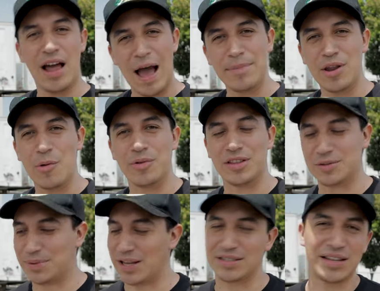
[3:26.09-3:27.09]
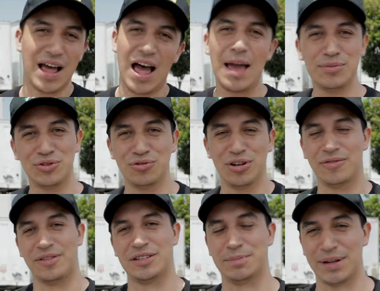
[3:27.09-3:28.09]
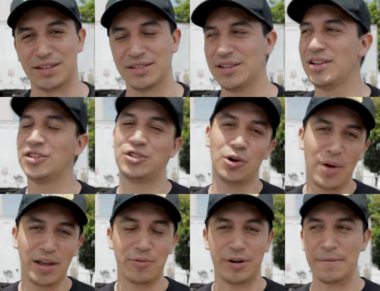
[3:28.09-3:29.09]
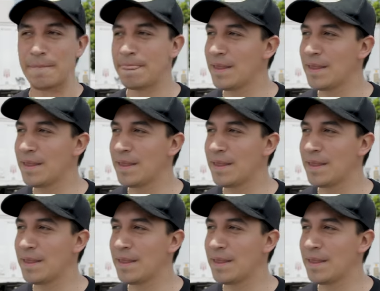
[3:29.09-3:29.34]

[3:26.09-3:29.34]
I'm done with this place, I'm too good for this place. So I quit.